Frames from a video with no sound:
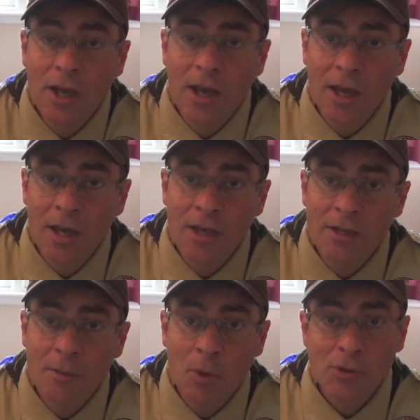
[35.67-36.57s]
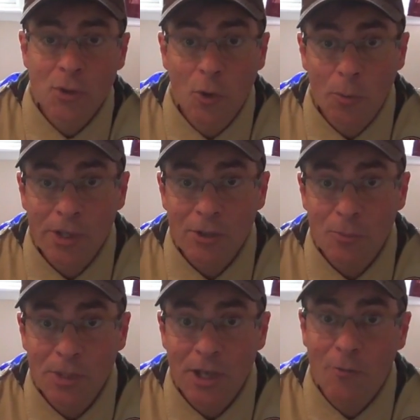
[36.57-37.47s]
And I'm also hoping
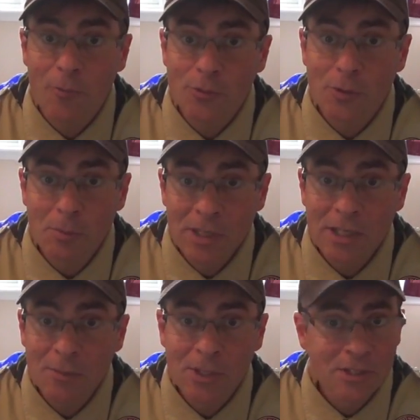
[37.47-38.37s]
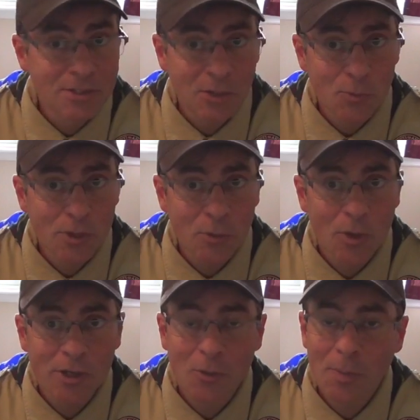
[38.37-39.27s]
it'll be helpful to me because I really
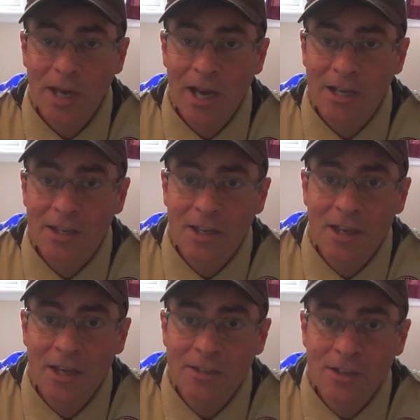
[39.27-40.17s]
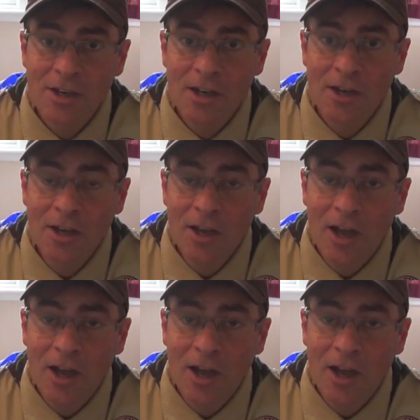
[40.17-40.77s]
want to go back and I